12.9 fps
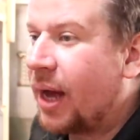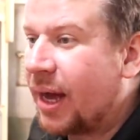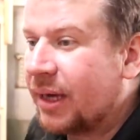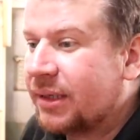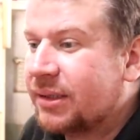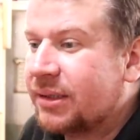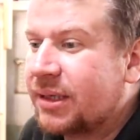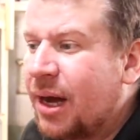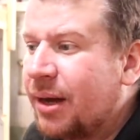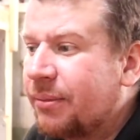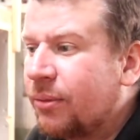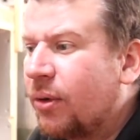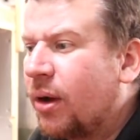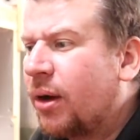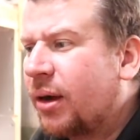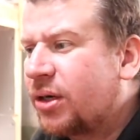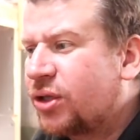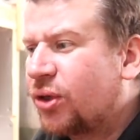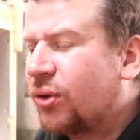And I'm
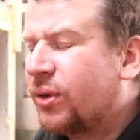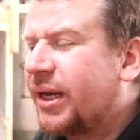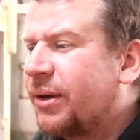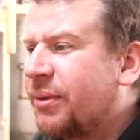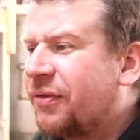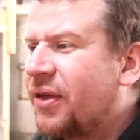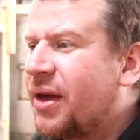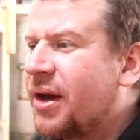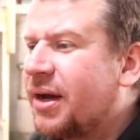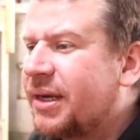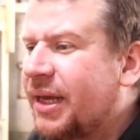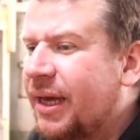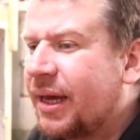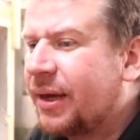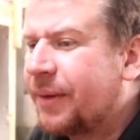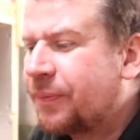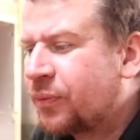toying with the idea